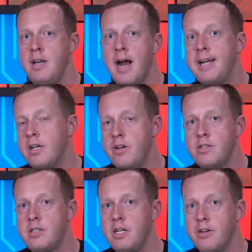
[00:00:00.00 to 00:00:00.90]

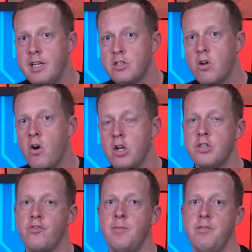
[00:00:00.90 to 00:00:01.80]
900 series
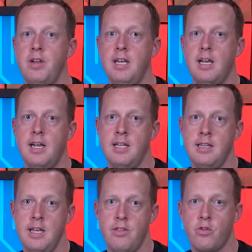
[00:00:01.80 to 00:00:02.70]
cards from NVIDIA
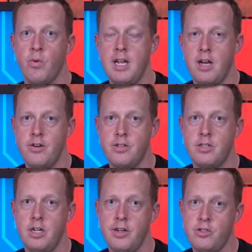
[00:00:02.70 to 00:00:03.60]
and the 300
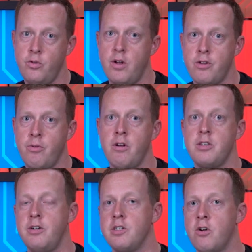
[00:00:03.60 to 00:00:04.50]
series, 200,
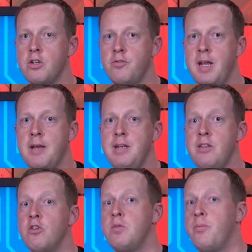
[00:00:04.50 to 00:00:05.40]
300 series cards from
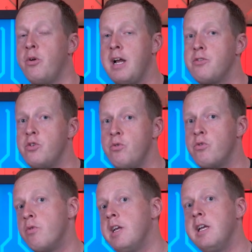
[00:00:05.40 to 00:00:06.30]
AMD. Those people are now two,
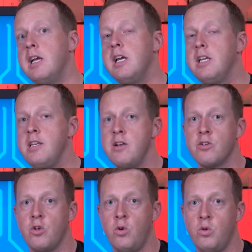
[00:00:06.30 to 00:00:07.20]
three
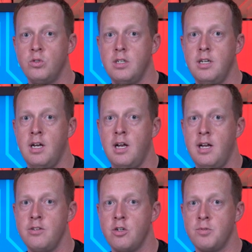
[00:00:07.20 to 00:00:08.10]
years old
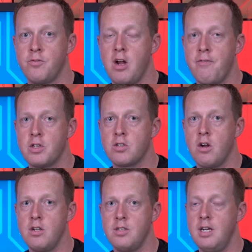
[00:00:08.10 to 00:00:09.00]
uh, in terms of graphics
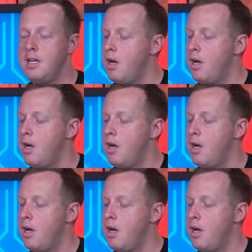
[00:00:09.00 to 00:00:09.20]
cards.